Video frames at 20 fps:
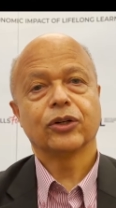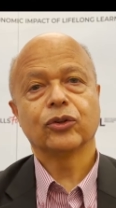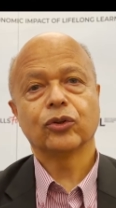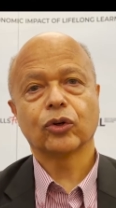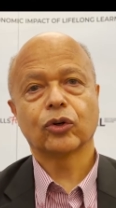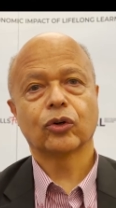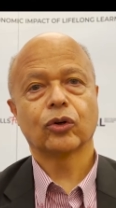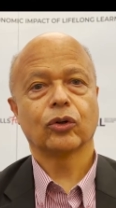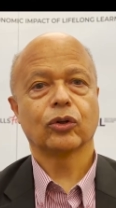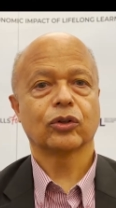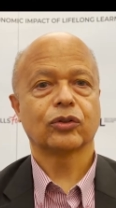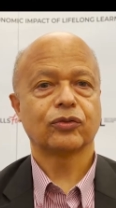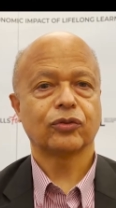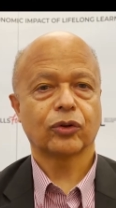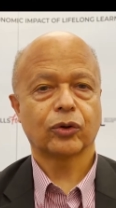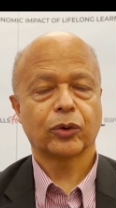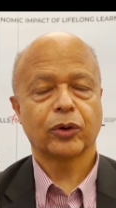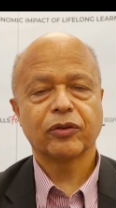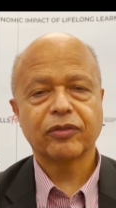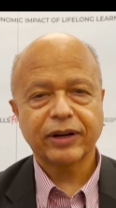calls for
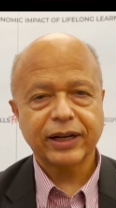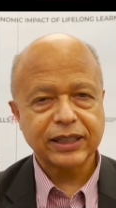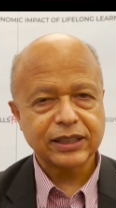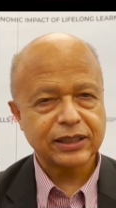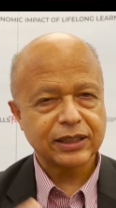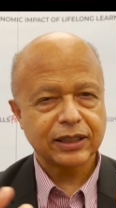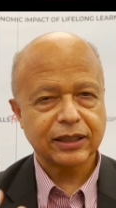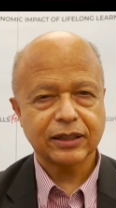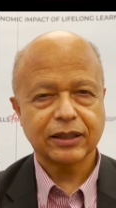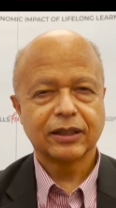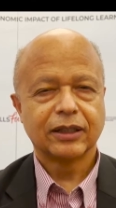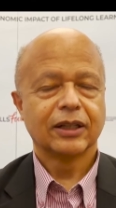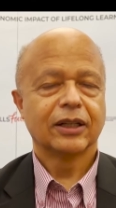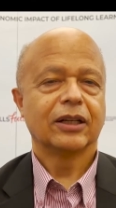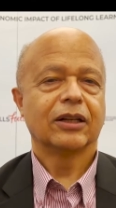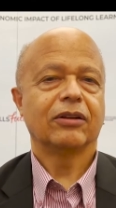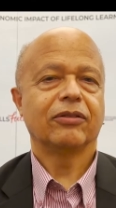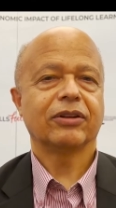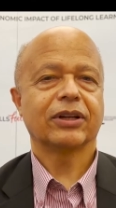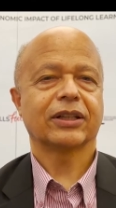revising
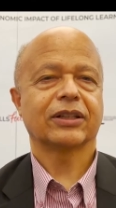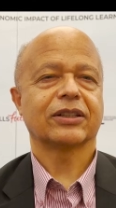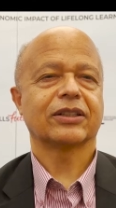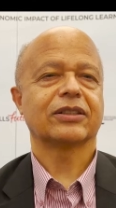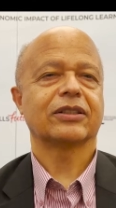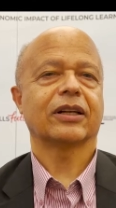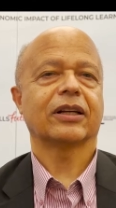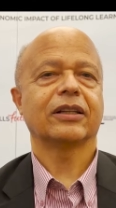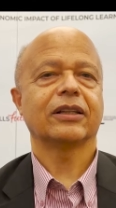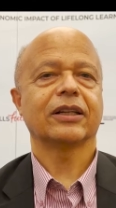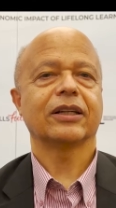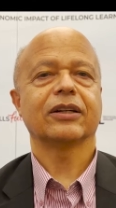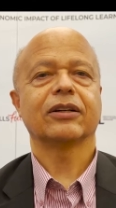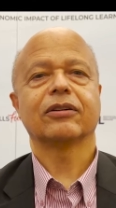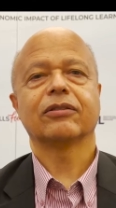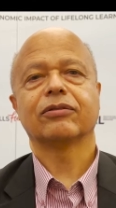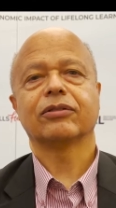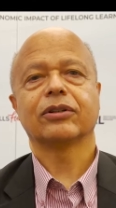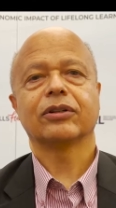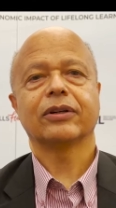the understanding
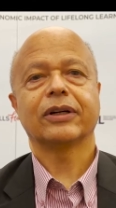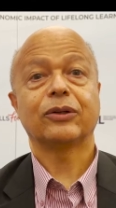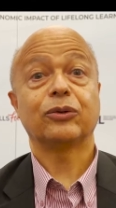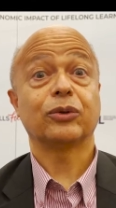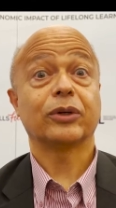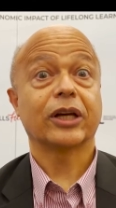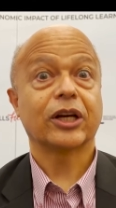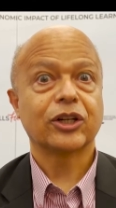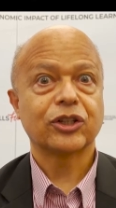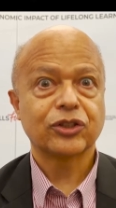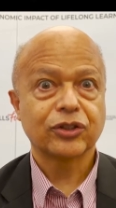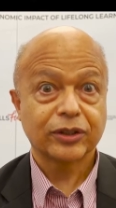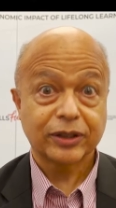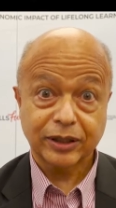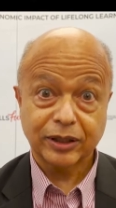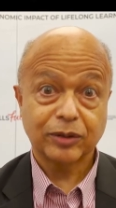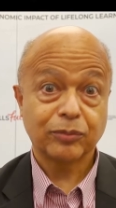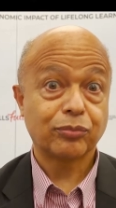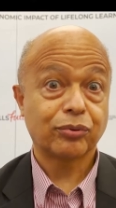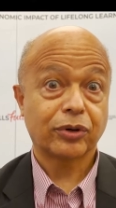of education
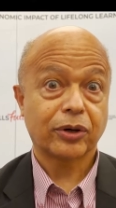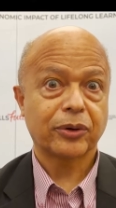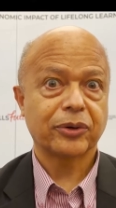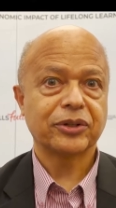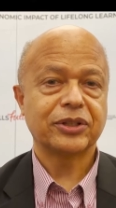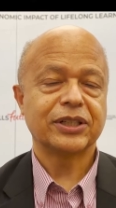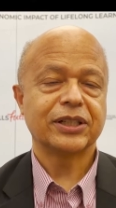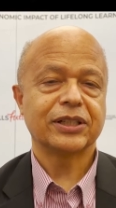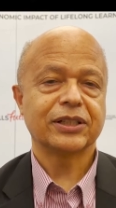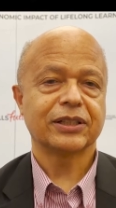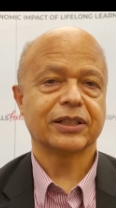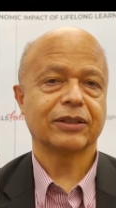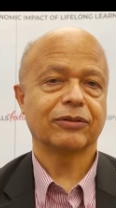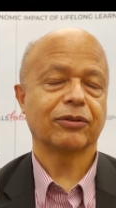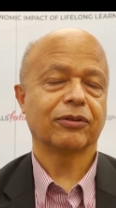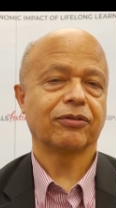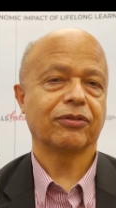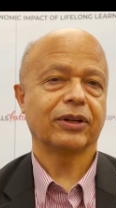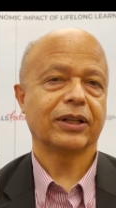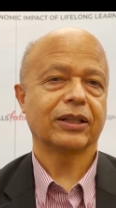and priorities in the
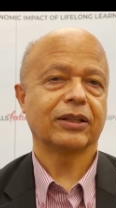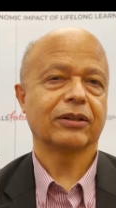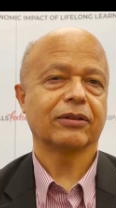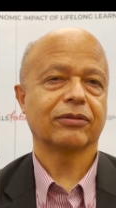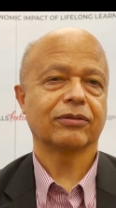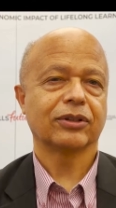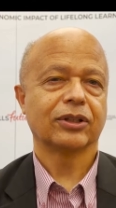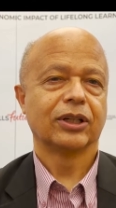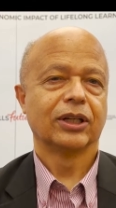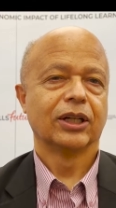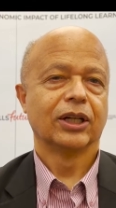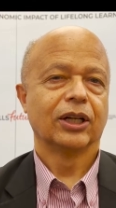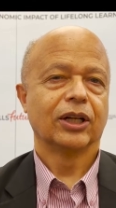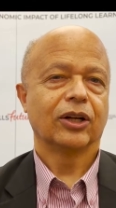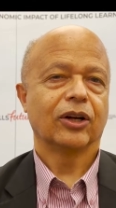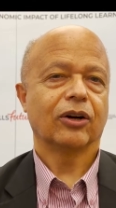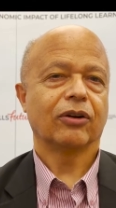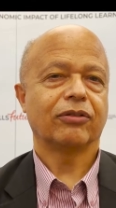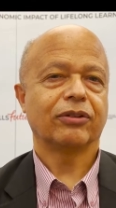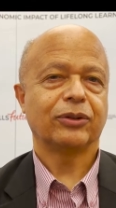field
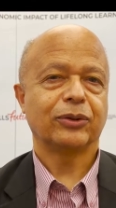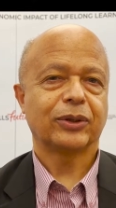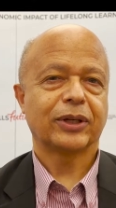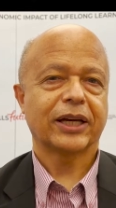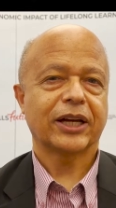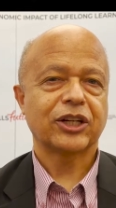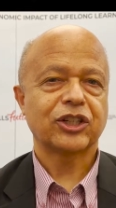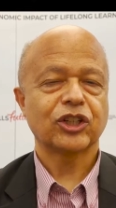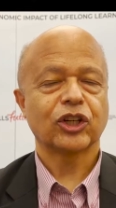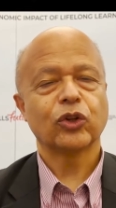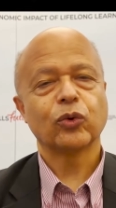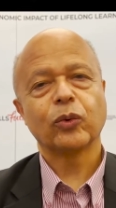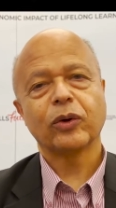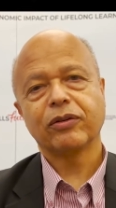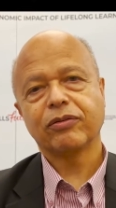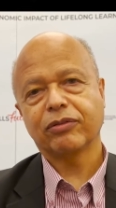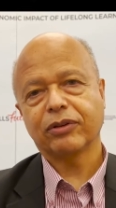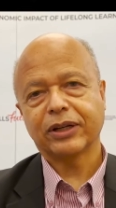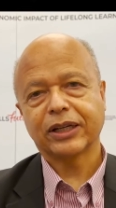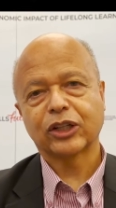of education,
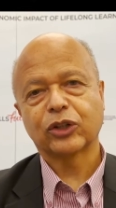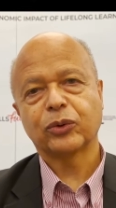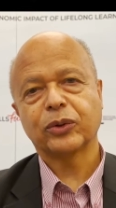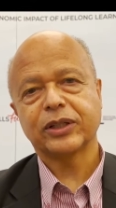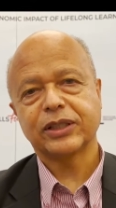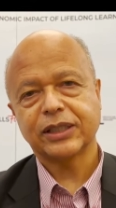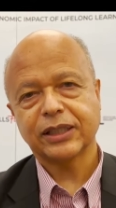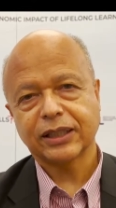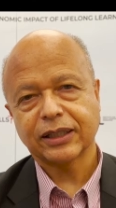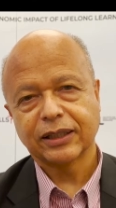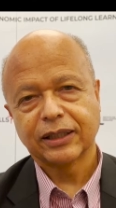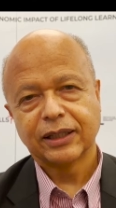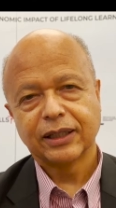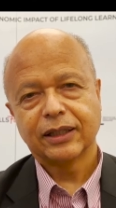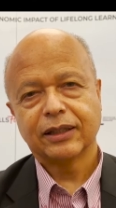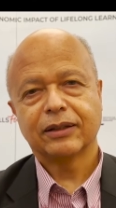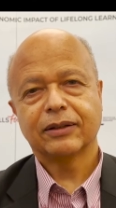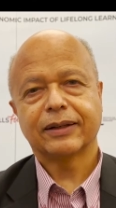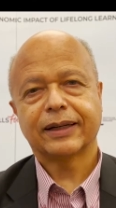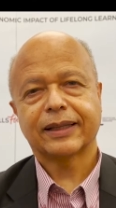with increasing
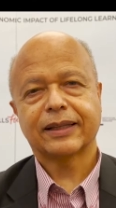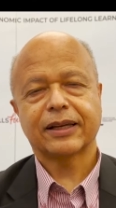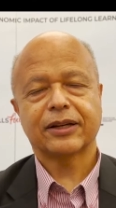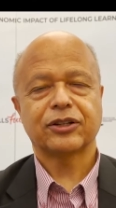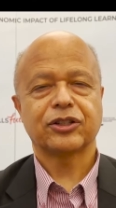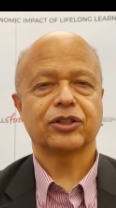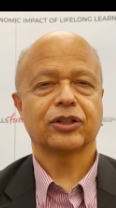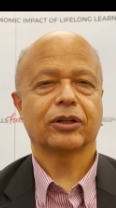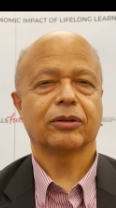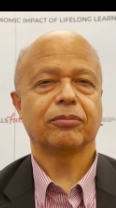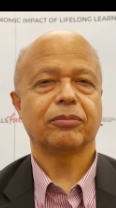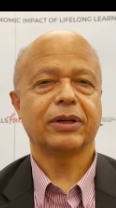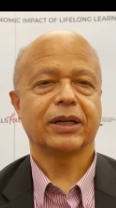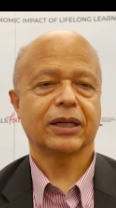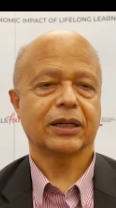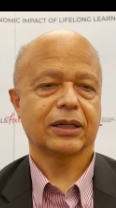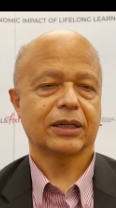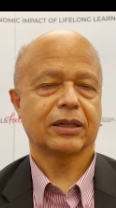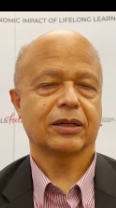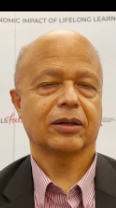attention
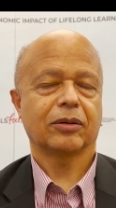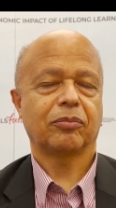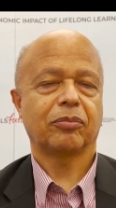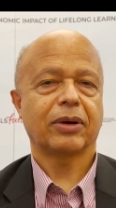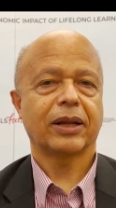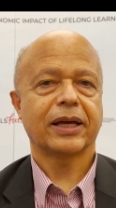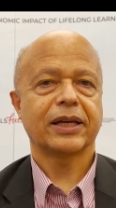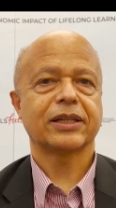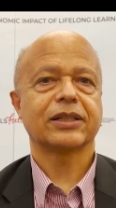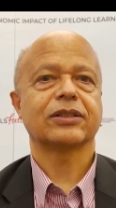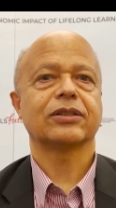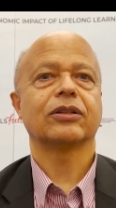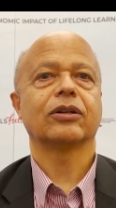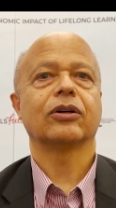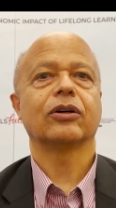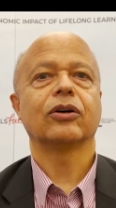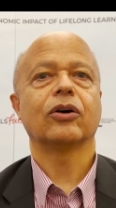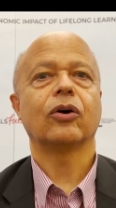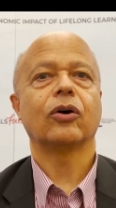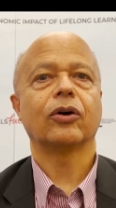being placed
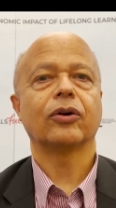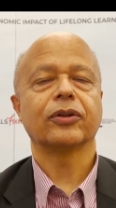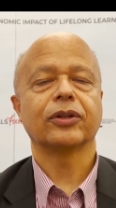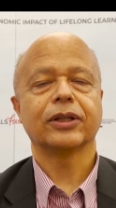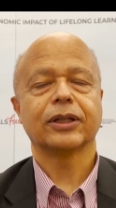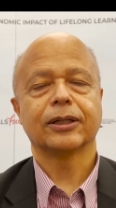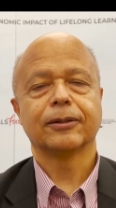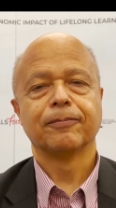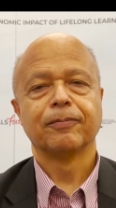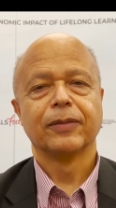on